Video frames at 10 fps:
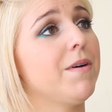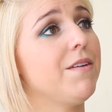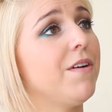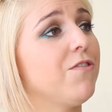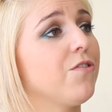my
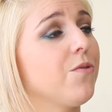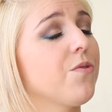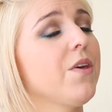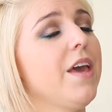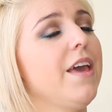
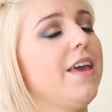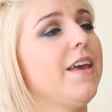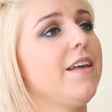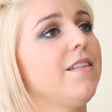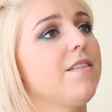adventures.
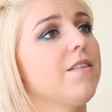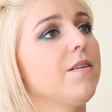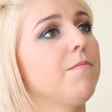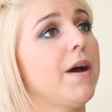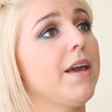Is
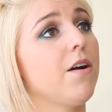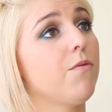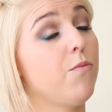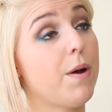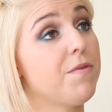my
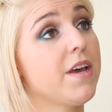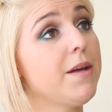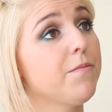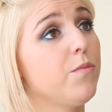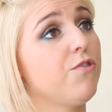
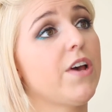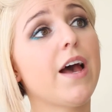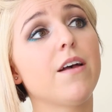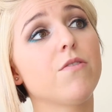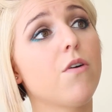website, which
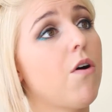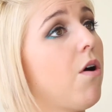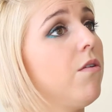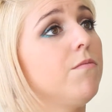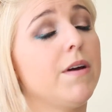has
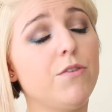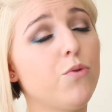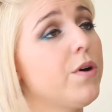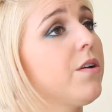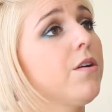all my
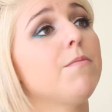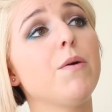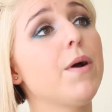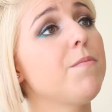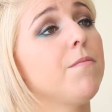Twitter, my
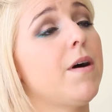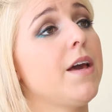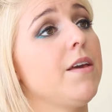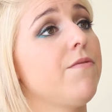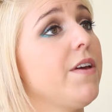
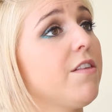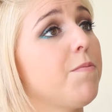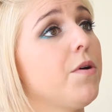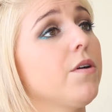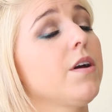
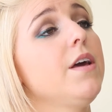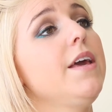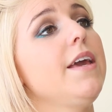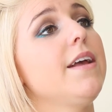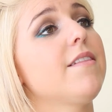Facebook.
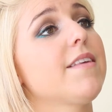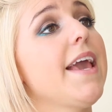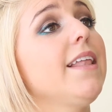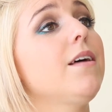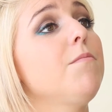It's
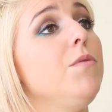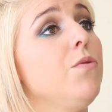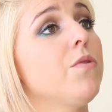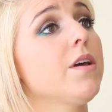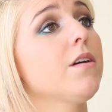
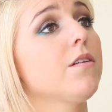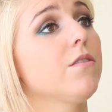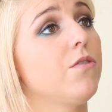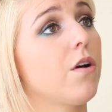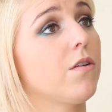
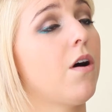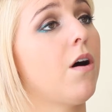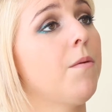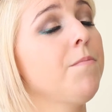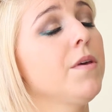
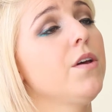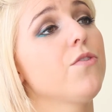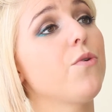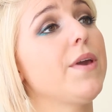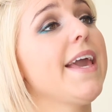KailaMusic.com,
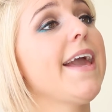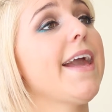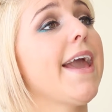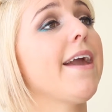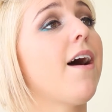so
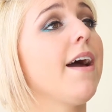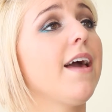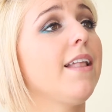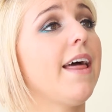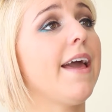
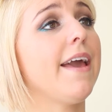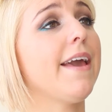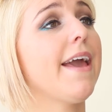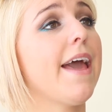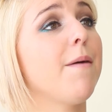
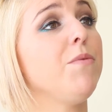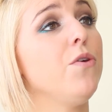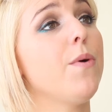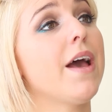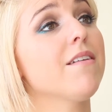
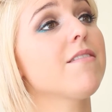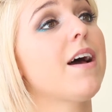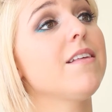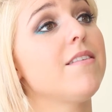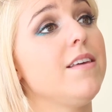
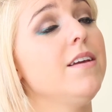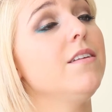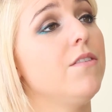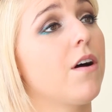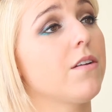
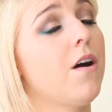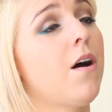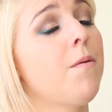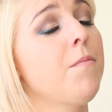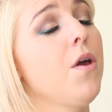
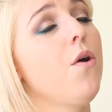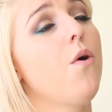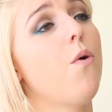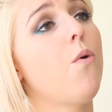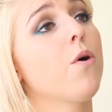KailaMusic.com,
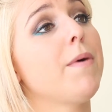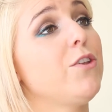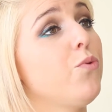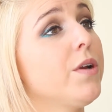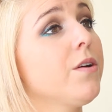or my
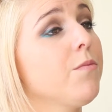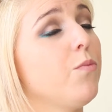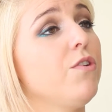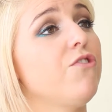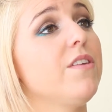Twitter,
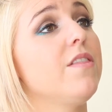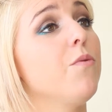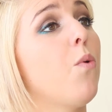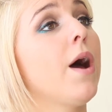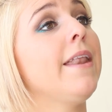which is
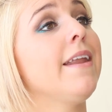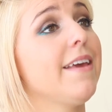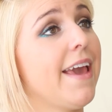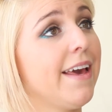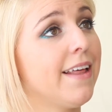the one
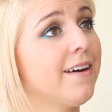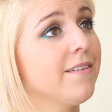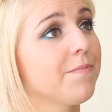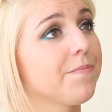Kaila,